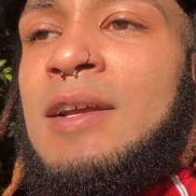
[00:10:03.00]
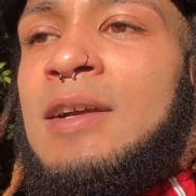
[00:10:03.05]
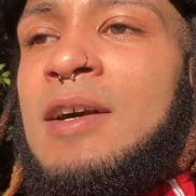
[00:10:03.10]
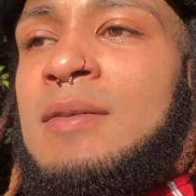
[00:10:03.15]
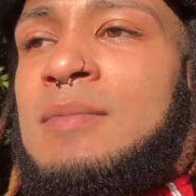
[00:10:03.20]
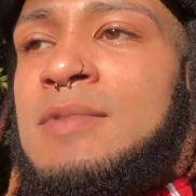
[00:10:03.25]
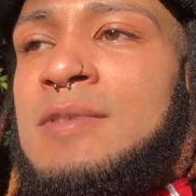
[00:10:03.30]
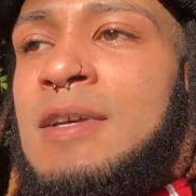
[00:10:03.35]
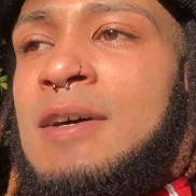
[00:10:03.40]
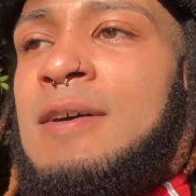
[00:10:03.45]

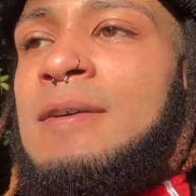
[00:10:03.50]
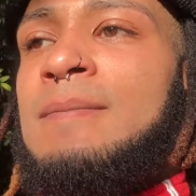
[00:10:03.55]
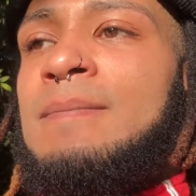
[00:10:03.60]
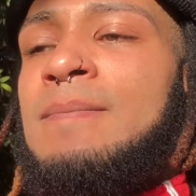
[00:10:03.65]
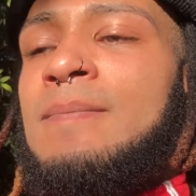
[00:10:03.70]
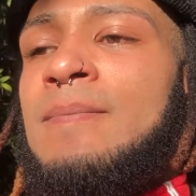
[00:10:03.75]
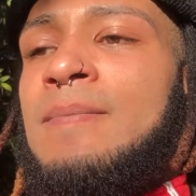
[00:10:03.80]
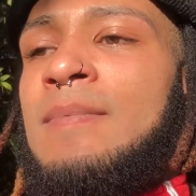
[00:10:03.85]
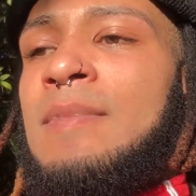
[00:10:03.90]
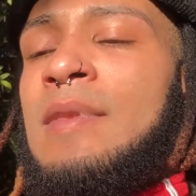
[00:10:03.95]
comes up,
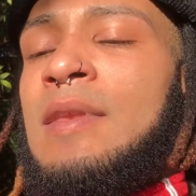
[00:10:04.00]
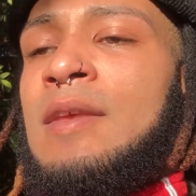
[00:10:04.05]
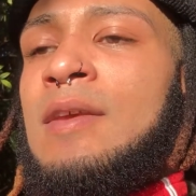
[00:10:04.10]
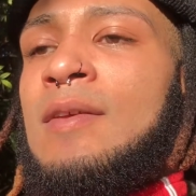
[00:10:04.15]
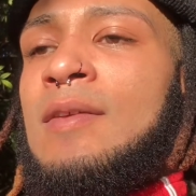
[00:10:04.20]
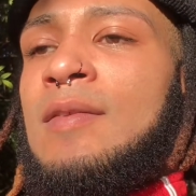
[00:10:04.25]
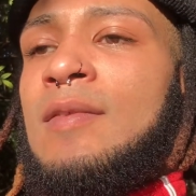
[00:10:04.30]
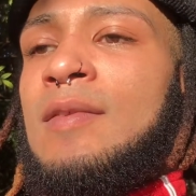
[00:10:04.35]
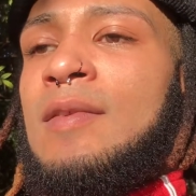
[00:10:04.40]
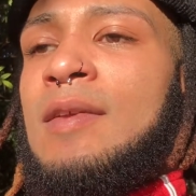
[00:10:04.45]

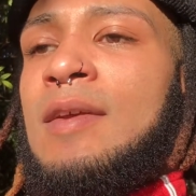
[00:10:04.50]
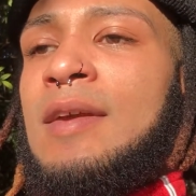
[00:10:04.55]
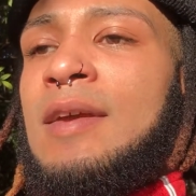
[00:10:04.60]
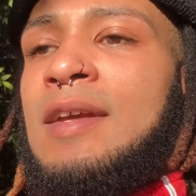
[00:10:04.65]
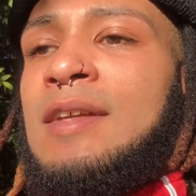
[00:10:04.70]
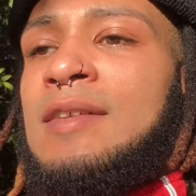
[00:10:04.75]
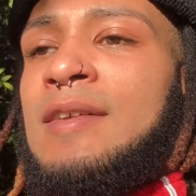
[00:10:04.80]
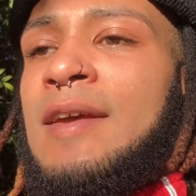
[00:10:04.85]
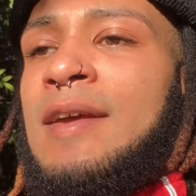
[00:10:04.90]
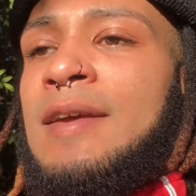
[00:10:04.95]

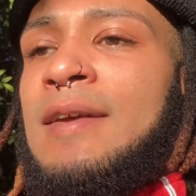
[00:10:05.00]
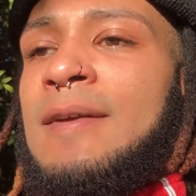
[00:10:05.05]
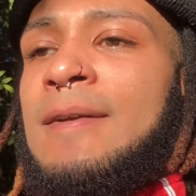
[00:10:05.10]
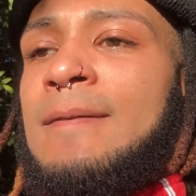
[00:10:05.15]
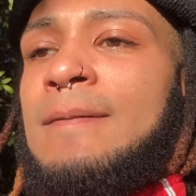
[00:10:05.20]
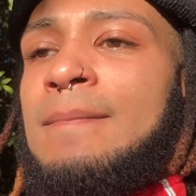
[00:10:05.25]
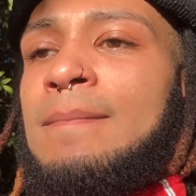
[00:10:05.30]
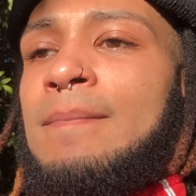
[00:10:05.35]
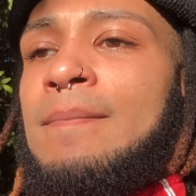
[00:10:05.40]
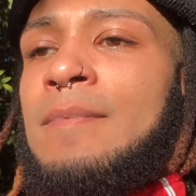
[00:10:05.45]
it's
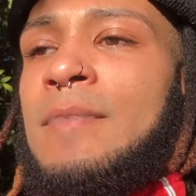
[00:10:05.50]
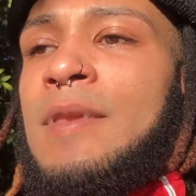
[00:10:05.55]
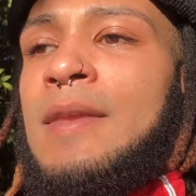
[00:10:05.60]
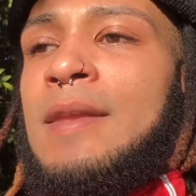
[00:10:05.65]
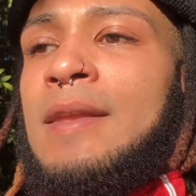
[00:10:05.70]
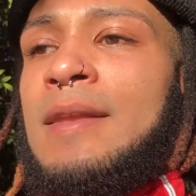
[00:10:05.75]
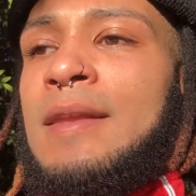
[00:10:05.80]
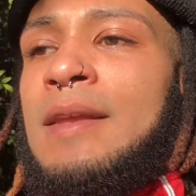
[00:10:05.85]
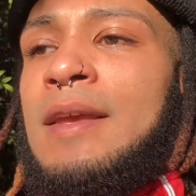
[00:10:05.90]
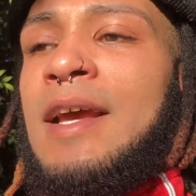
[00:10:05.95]

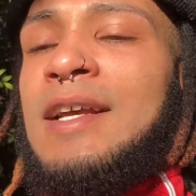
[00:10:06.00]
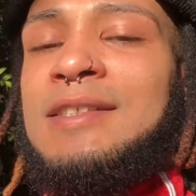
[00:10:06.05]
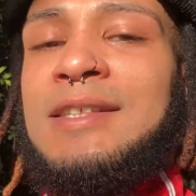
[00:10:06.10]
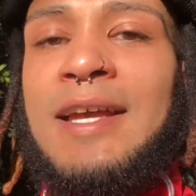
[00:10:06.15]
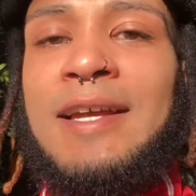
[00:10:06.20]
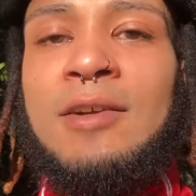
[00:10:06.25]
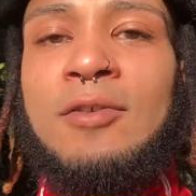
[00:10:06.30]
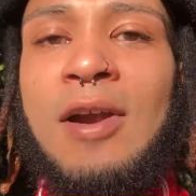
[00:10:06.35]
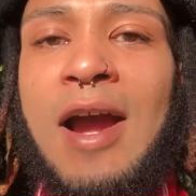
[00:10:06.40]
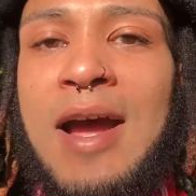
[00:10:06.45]

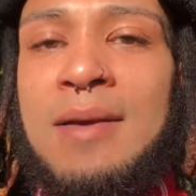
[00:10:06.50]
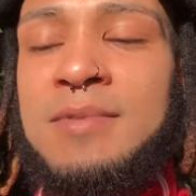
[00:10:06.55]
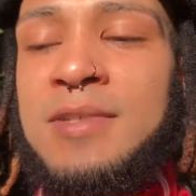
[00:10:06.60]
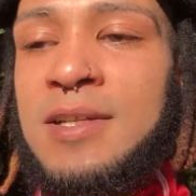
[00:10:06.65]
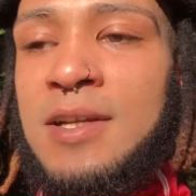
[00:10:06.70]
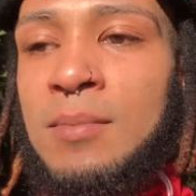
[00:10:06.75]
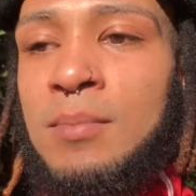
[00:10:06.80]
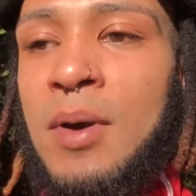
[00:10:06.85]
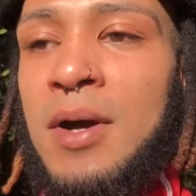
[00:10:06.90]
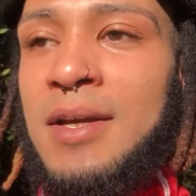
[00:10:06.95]
like crabs
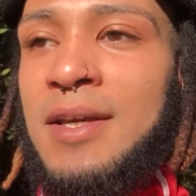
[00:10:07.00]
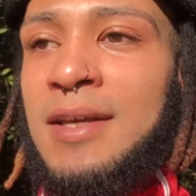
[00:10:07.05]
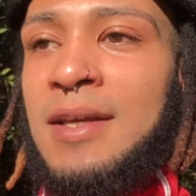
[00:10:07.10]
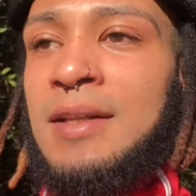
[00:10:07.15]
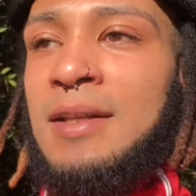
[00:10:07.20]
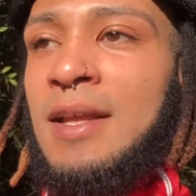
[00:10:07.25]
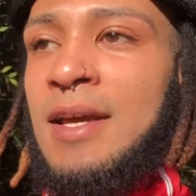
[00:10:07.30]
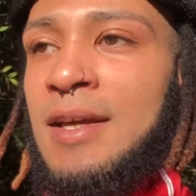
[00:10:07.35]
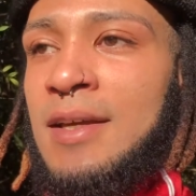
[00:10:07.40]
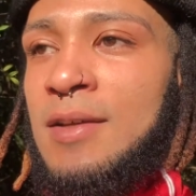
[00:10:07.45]
in a bucket.
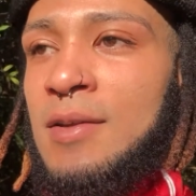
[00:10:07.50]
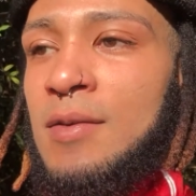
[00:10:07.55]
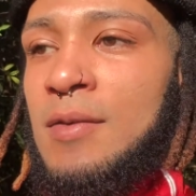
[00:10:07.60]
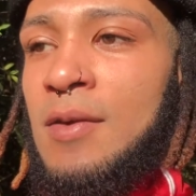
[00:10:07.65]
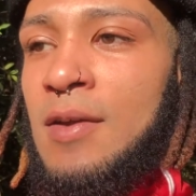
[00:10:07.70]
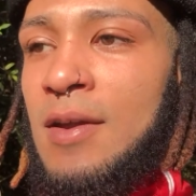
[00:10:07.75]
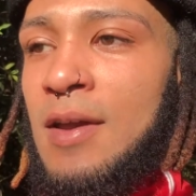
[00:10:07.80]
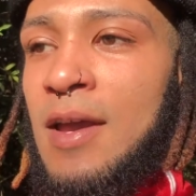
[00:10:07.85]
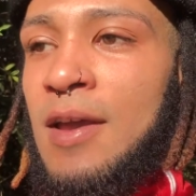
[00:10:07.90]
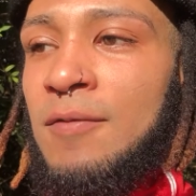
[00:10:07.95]
Like
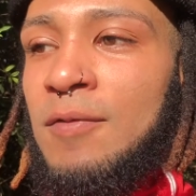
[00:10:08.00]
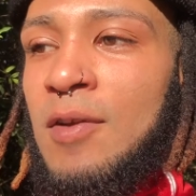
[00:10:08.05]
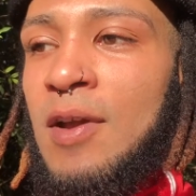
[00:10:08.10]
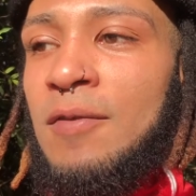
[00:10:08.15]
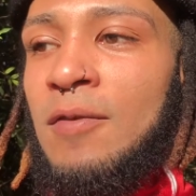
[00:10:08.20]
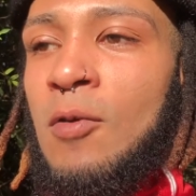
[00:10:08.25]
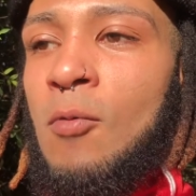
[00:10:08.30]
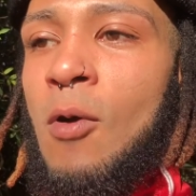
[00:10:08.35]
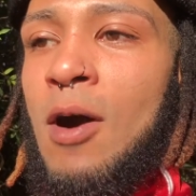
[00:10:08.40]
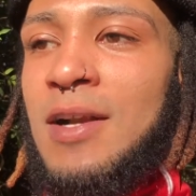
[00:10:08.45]
if you
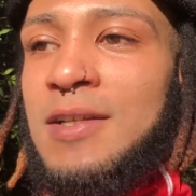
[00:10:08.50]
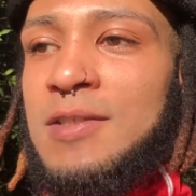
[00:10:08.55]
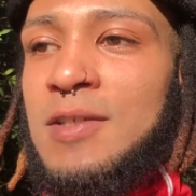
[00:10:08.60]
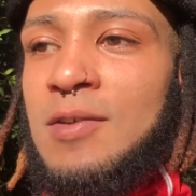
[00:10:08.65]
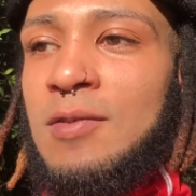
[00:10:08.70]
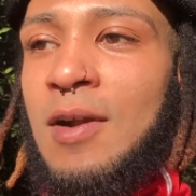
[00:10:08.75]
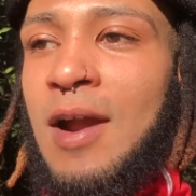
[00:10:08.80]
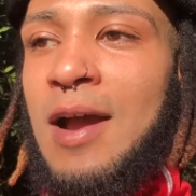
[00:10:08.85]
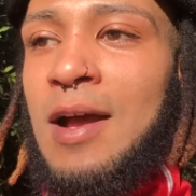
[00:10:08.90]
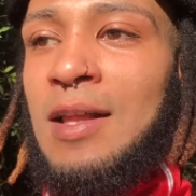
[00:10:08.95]
ever watch
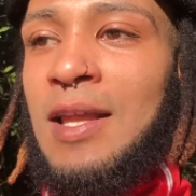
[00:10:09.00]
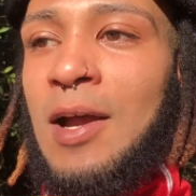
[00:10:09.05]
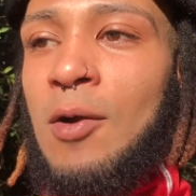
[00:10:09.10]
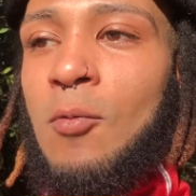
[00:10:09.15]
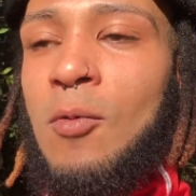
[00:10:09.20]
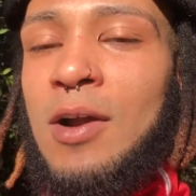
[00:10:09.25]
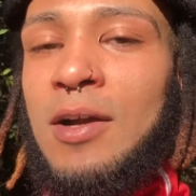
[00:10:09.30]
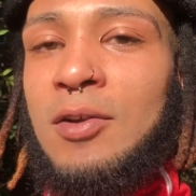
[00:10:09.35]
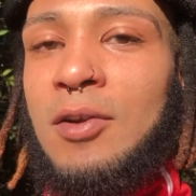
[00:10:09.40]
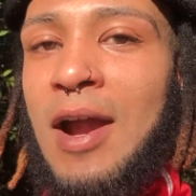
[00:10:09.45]
like
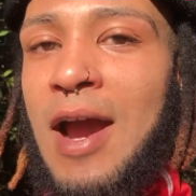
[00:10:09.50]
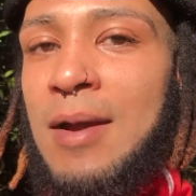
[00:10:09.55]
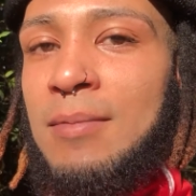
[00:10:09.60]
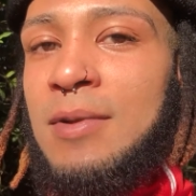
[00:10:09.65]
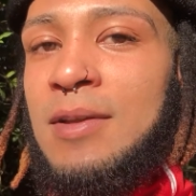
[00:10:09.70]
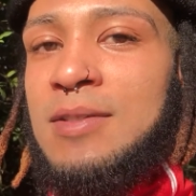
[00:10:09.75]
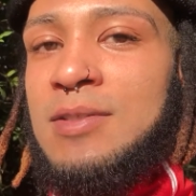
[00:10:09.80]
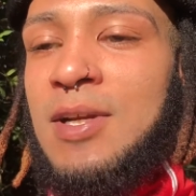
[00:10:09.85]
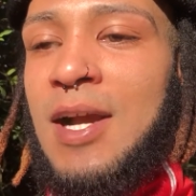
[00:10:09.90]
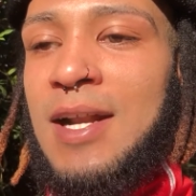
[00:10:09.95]
one crab
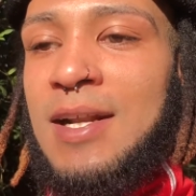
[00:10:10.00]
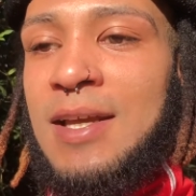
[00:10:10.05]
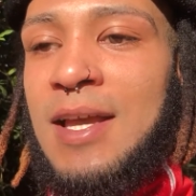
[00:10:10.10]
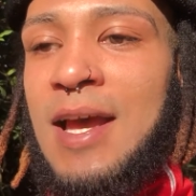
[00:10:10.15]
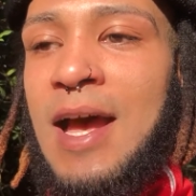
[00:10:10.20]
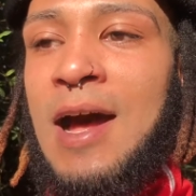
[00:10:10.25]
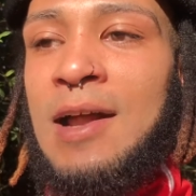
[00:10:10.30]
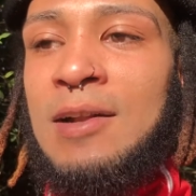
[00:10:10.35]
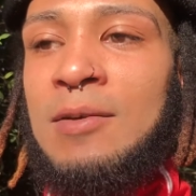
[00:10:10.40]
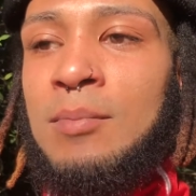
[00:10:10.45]
try to
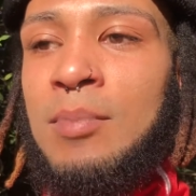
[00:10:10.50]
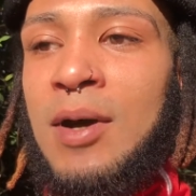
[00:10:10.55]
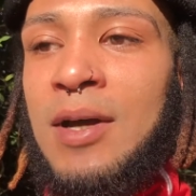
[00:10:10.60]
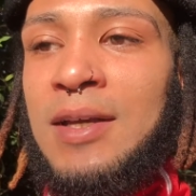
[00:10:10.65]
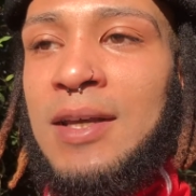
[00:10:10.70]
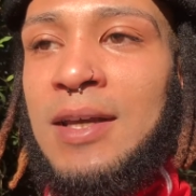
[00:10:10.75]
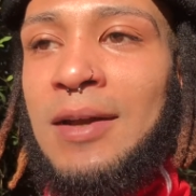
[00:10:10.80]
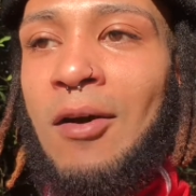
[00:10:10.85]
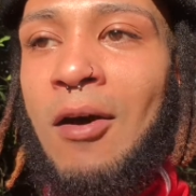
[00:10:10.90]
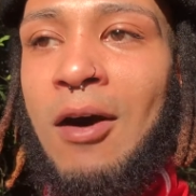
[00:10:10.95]
get out of a
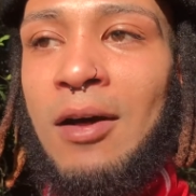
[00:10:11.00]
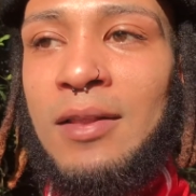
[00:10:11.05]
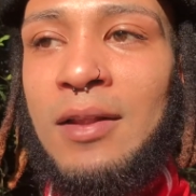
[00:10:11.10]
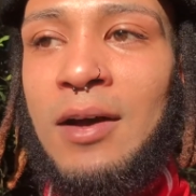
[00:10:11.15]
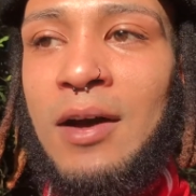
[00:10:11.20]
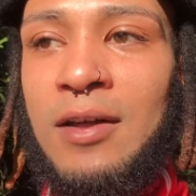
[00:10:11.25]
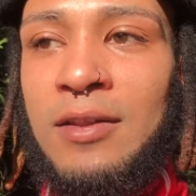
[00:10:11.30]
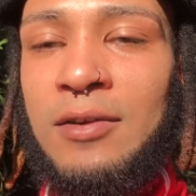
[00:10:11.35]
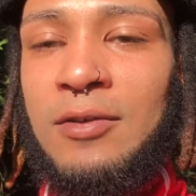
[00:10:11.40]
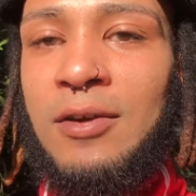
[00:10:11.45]
bucket, all
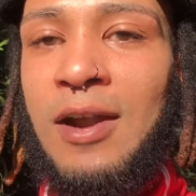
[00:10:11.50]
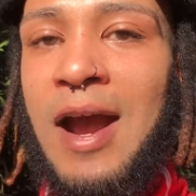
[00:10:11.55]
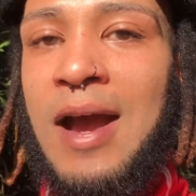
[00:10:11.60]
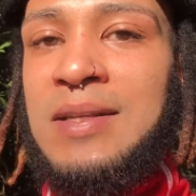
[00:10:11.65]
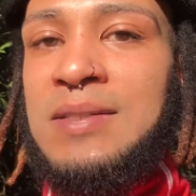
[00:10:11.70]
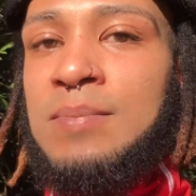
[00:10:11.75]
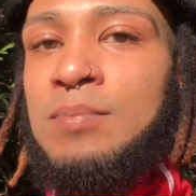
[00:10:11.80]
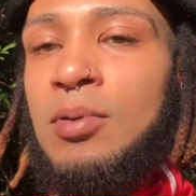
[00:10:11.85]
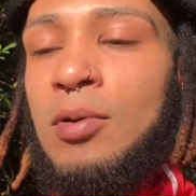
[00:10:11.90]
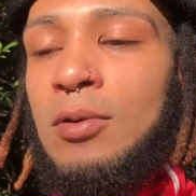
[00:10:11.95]
the other
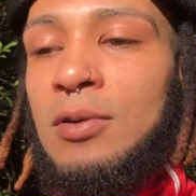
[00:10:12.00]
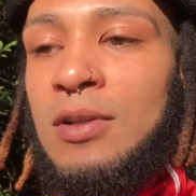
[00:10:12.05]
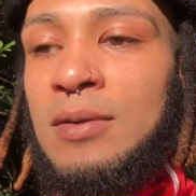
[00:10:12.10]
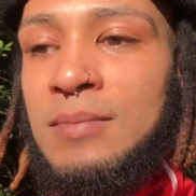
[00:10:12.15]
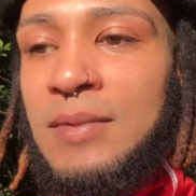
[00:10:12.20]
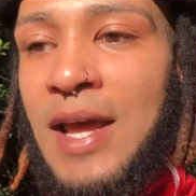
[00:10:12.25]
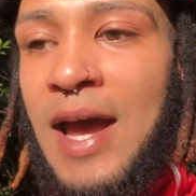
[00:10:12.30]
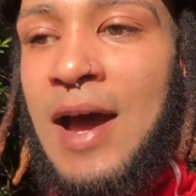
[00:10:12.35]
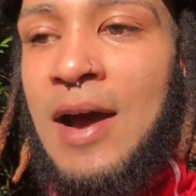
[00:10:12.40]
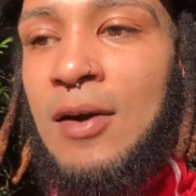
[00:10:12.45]
crabs pull
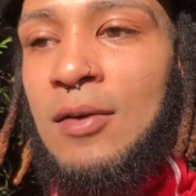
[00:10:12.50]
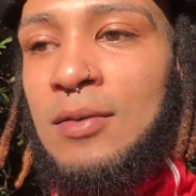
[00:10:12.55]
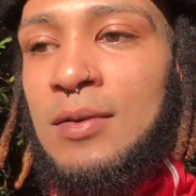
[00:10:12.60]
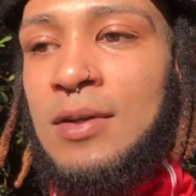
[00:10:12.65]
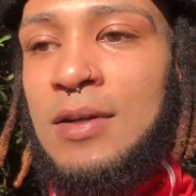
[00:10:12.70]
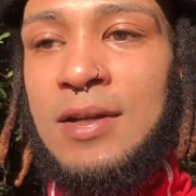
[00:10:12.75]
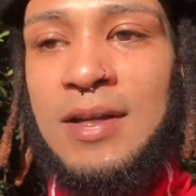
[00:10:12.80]
him down.